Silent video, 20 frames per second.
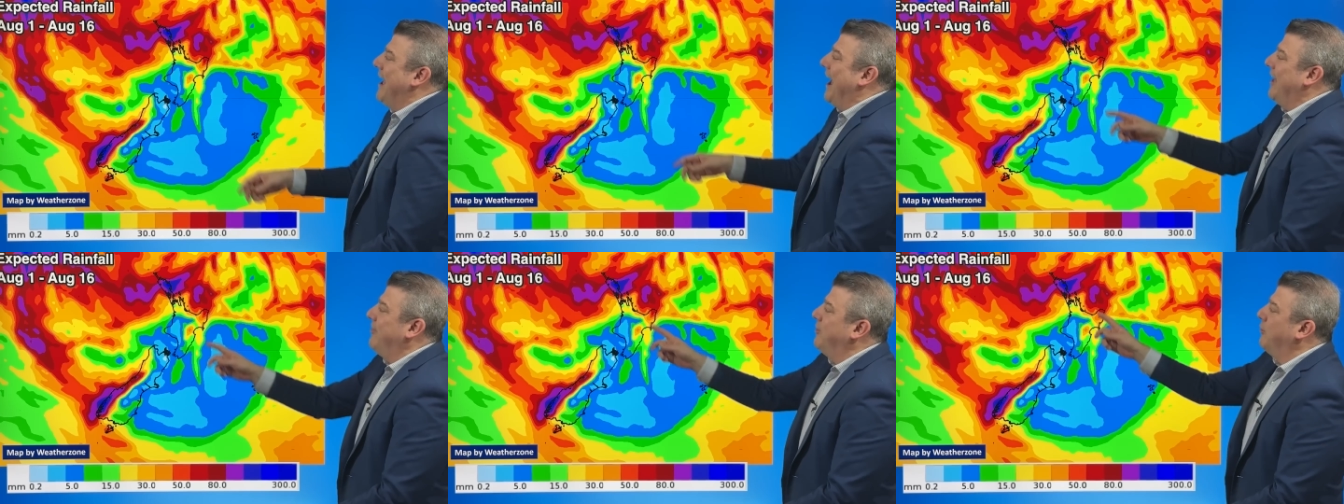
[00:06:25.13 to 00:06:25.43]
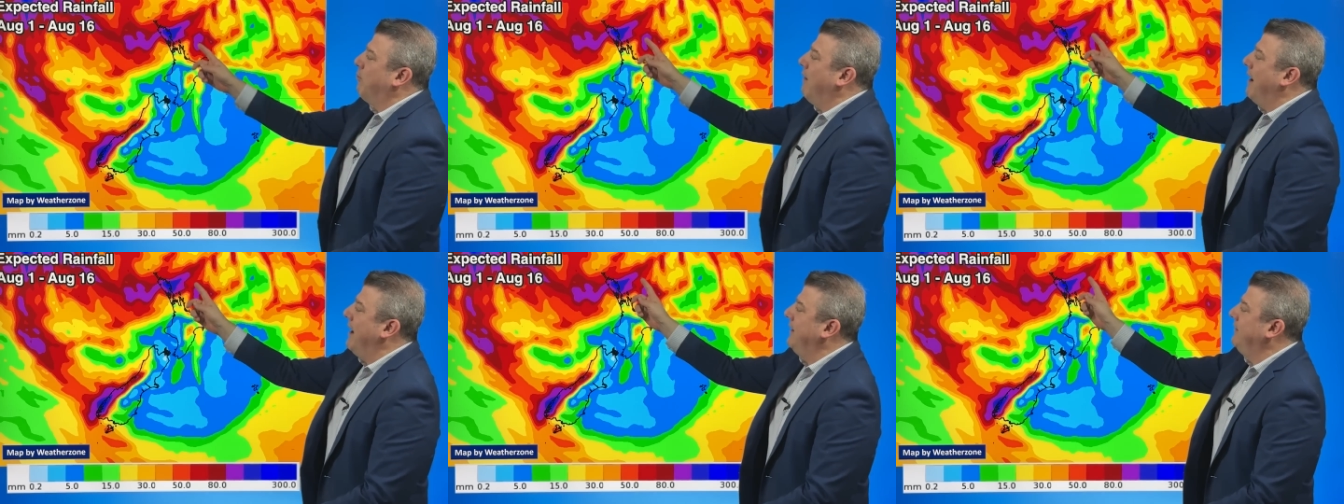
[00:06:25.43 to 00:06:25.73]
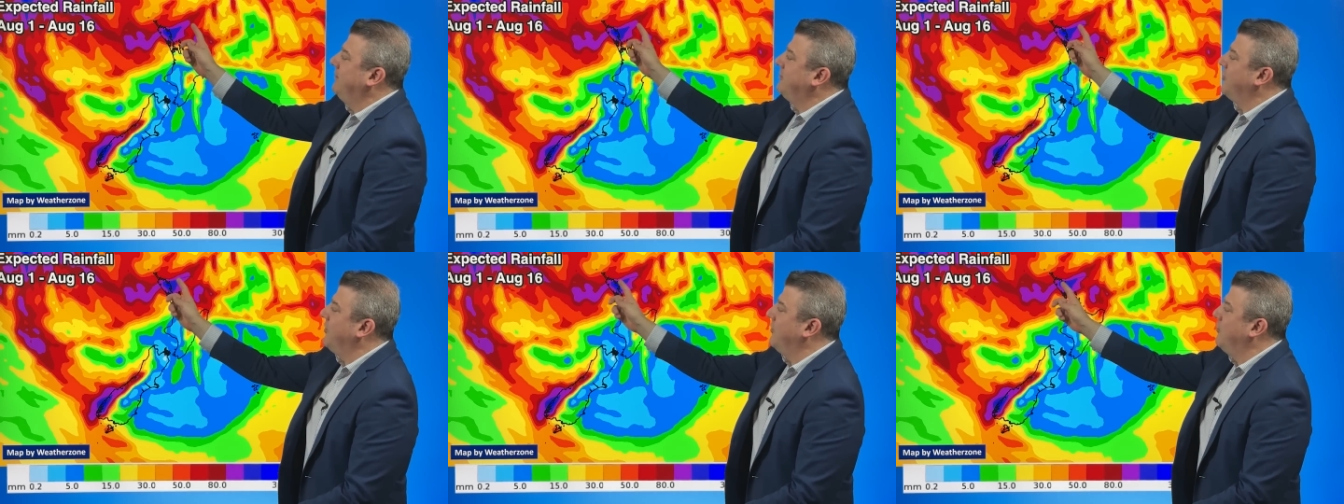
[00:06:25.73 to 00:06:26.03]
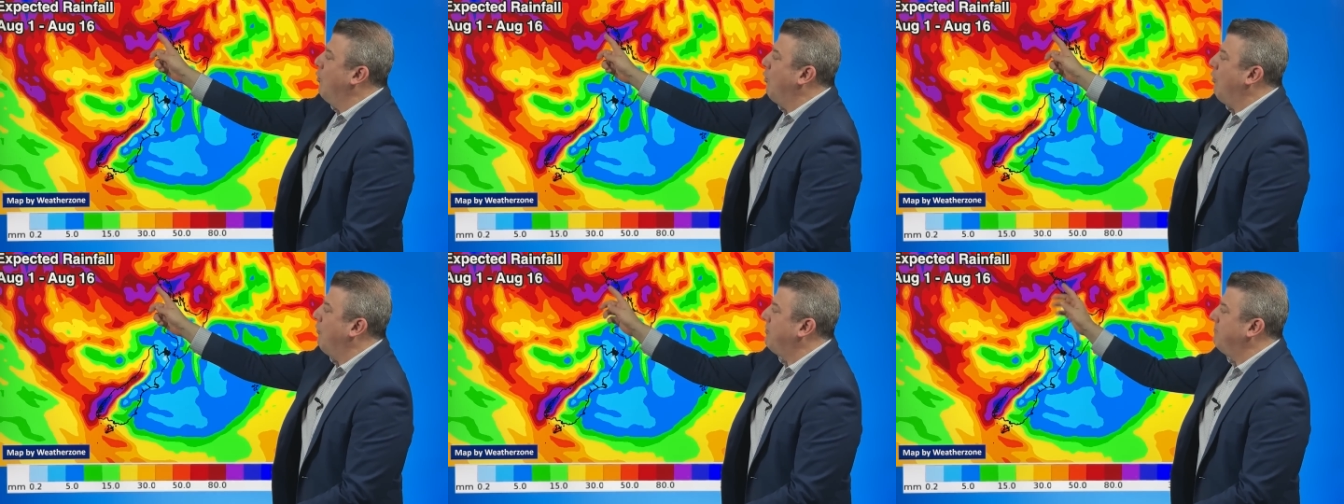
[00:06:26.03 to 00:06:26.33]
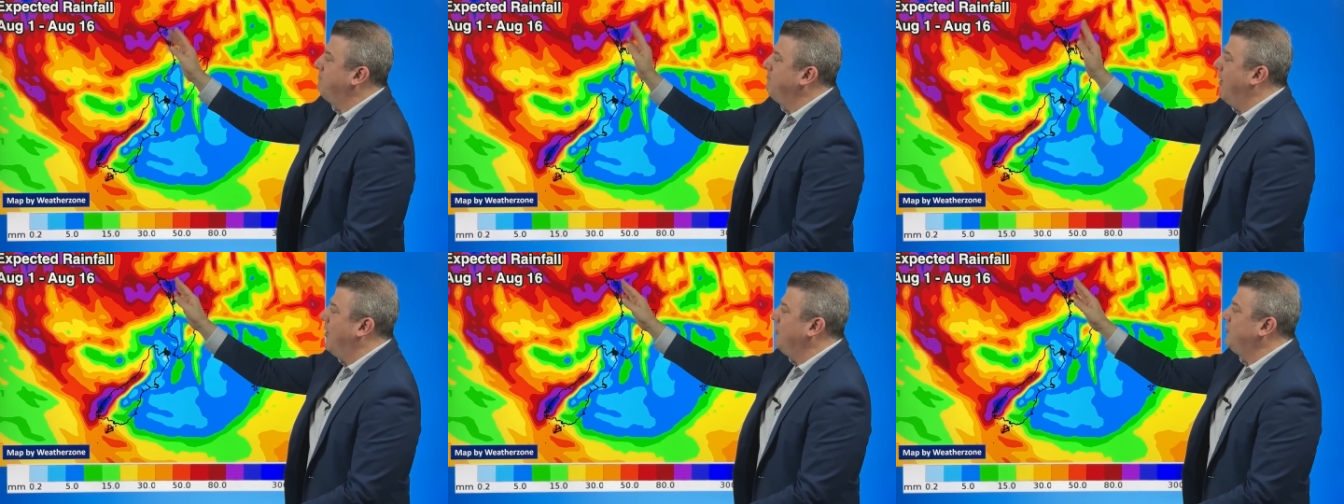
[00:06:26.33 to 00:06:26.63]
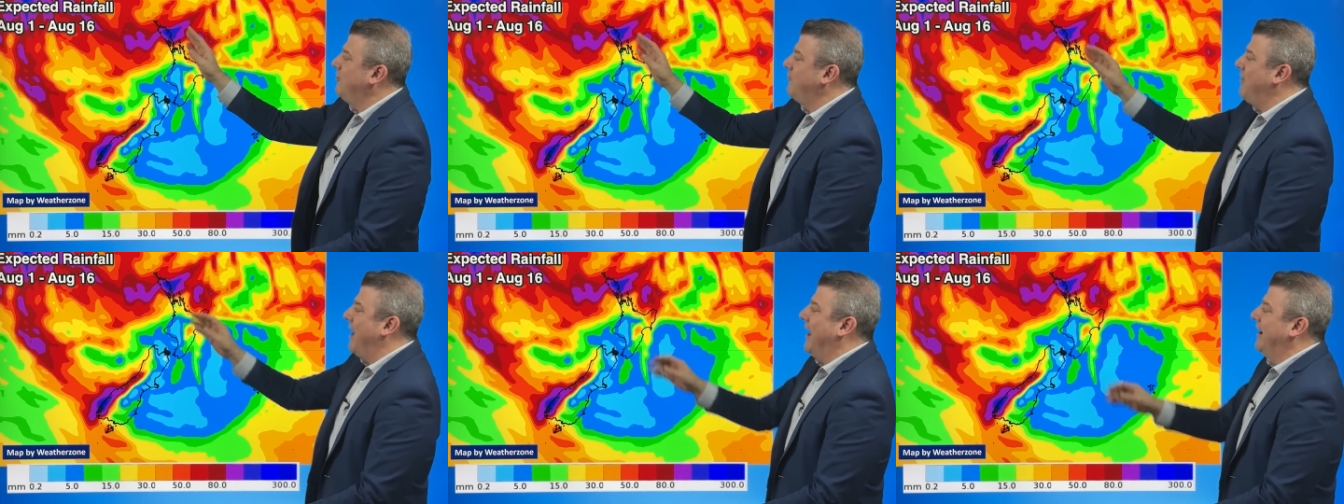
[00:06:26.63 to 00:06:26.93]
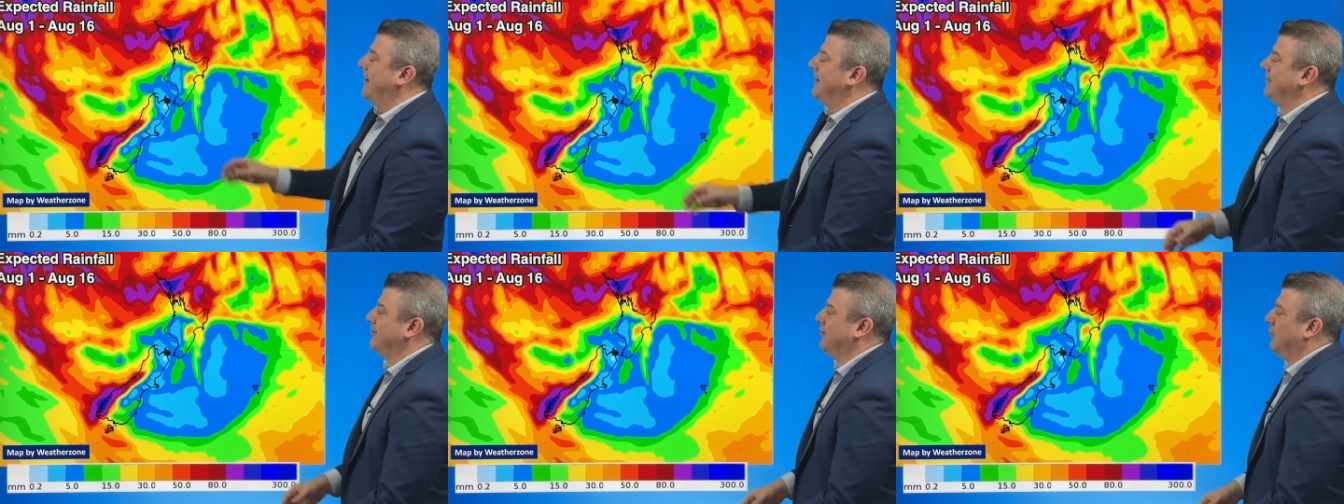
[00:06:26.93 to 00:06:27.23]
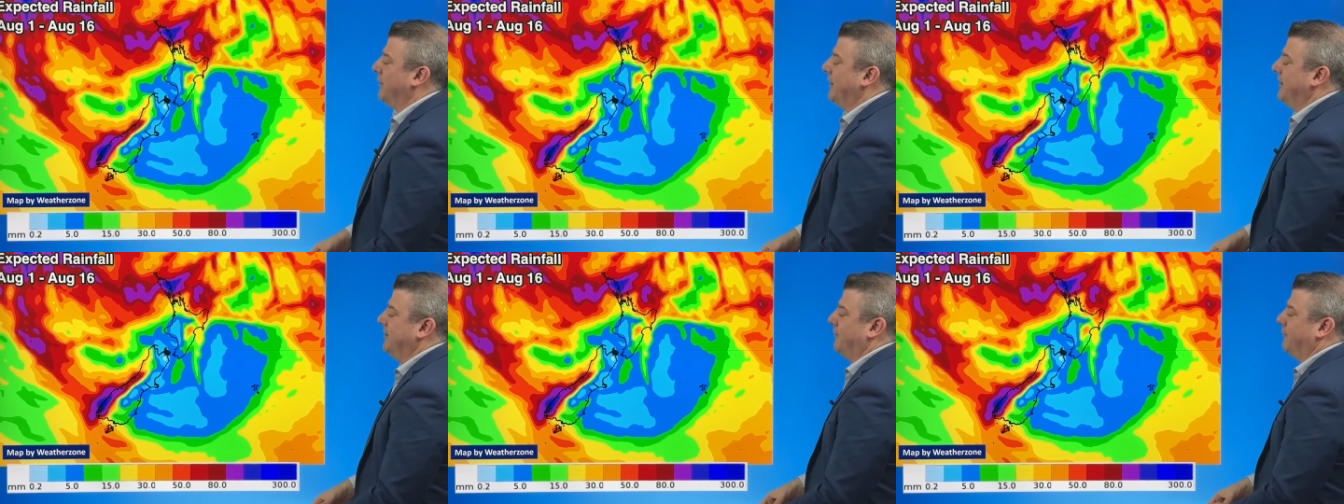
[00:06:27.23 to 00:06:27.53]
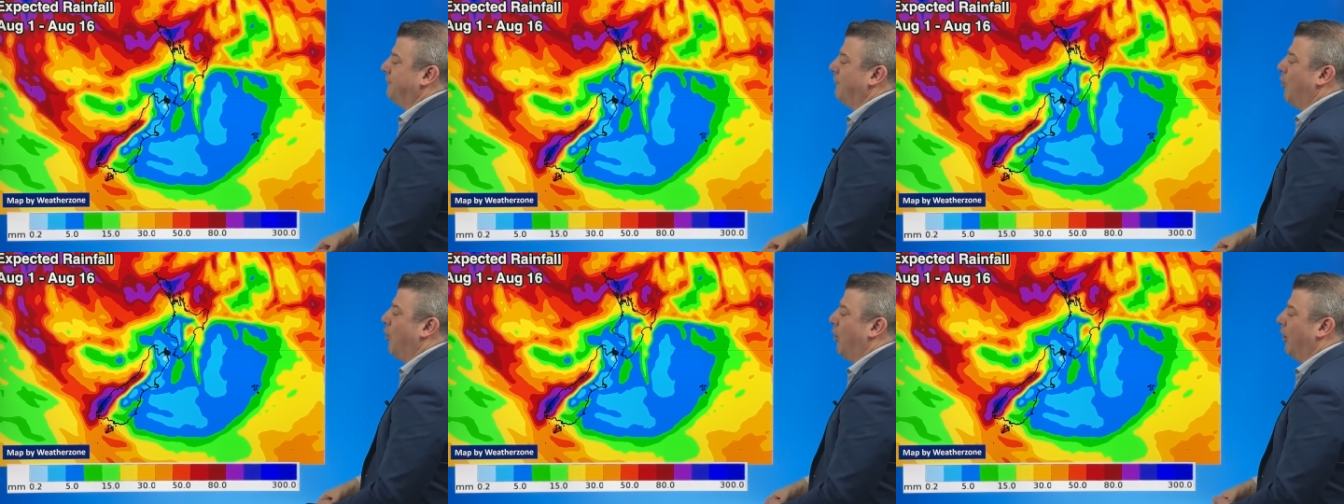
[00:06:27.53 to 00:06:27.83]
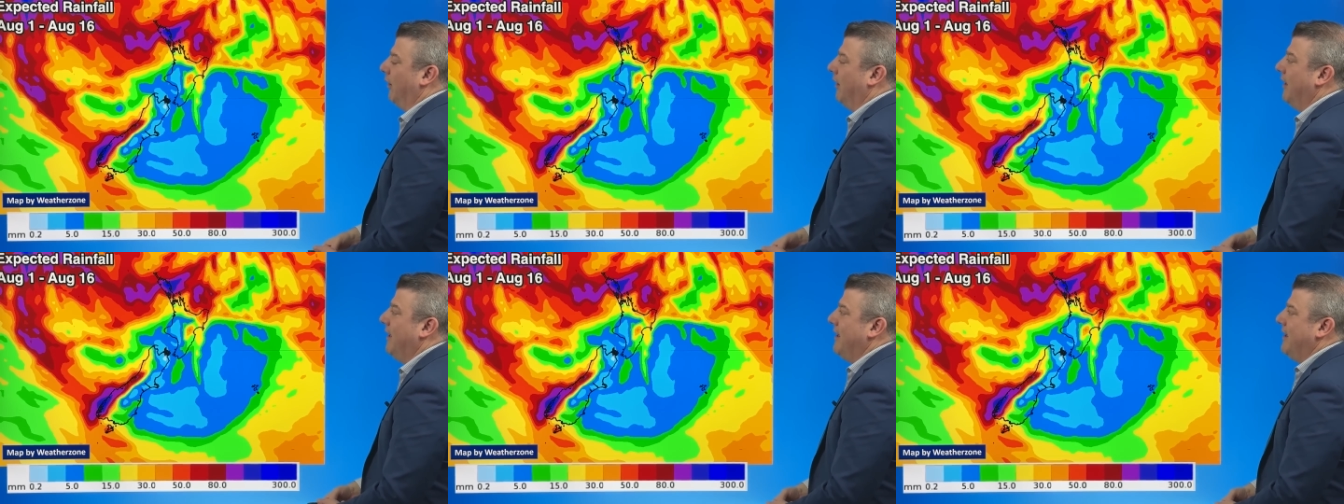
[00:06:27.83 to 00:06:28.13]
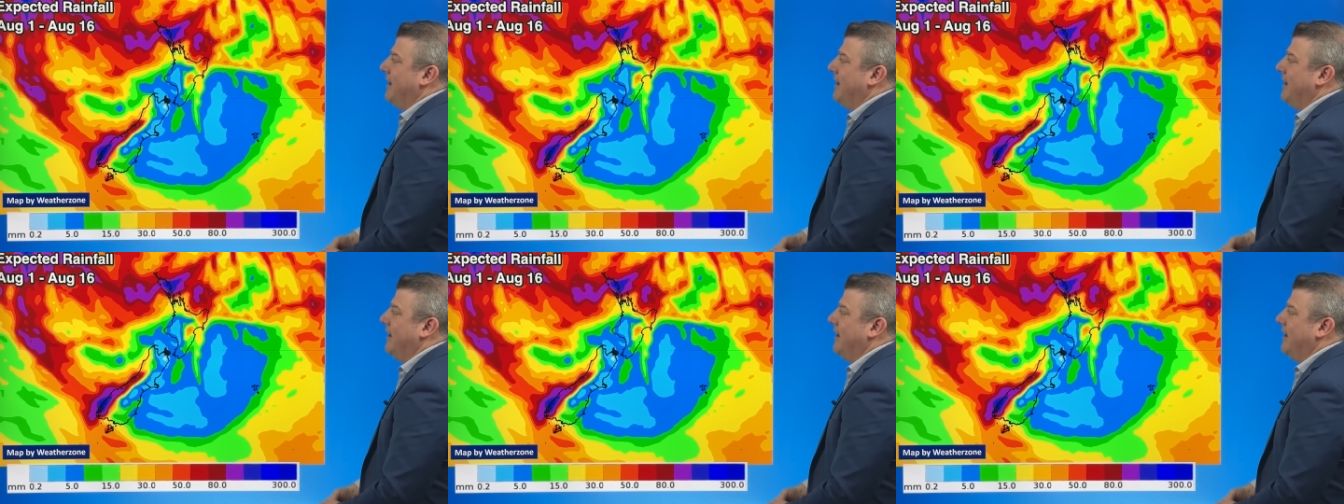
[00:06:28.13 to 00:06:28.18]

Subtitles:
And the rain to the north, most of that is looking to fall